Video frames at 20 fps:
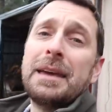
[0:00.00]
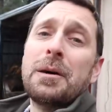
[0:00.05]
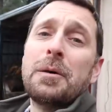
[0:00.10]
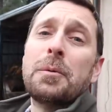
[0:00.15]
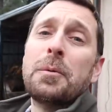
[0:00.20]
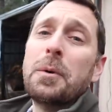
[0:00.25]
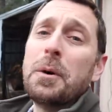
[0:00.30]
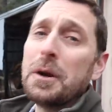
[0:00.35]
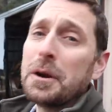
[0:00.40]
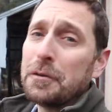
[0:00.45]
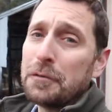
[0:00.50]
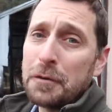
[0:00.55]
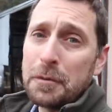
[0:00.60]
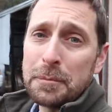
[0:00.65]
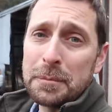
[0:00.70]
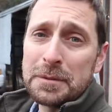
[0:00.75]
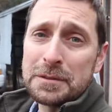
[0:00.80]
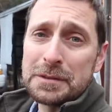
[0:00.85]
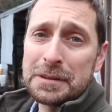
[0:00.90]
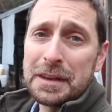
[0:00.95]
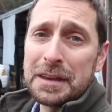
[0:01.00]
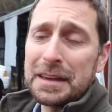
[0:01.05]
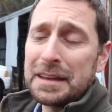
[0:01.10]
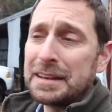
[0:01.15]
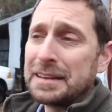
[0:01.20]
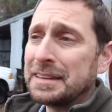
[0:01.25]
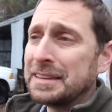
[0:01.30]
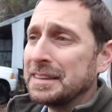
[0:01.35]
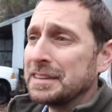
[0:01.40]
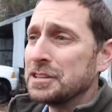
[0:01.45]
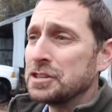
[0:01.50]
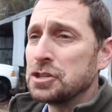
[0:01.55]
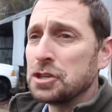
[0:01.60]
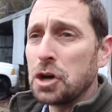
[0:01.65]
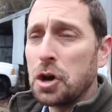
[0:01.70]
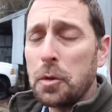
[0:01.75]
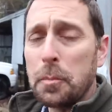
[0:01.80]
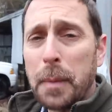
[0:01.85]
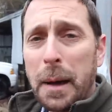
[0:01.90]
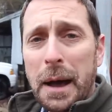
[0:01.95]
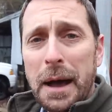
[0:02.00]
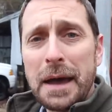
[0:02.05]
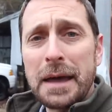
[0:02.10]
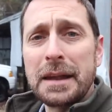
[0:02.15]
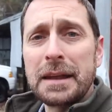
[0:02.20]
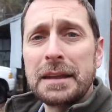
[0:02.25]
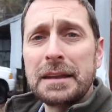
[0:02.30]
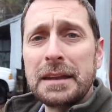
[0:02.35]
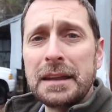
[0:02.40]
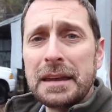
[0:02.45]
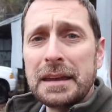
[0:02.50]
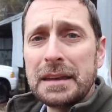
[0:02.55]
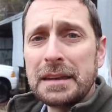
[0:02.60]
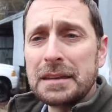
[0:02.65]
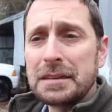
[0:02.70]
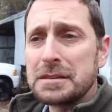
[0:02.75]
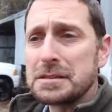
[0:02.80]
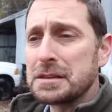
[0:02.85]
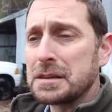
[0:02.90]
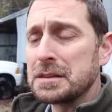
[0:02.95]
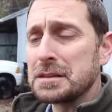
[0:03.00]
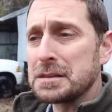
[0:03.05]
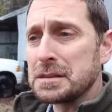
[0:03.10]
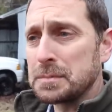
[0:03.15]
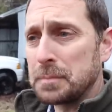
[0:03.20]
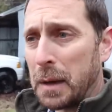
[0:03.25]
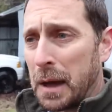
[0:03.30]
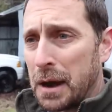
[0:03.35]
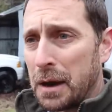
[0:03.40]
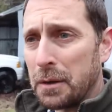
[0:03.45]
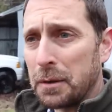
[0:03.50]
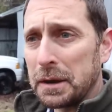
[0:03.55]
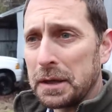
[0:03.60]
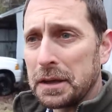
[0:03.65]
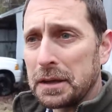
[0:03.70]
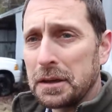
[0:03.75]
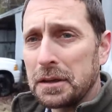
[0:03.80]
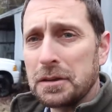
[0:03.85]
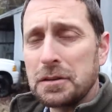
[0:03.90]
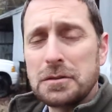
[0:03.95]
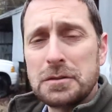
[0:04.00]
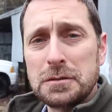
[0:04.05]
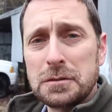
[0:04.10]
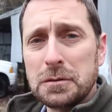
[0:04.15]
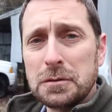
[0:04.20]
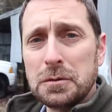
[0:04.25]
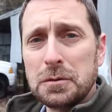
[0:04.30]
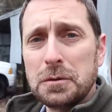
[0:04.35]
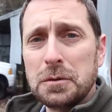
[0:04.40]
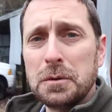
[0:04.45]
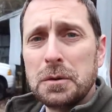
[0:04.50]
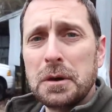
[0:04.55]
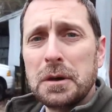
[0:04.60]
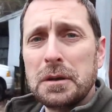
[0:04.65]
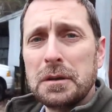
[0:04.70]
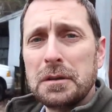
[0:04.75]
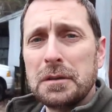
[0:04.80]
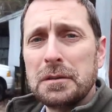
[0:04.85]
One of them said Joe Biden is conspiring to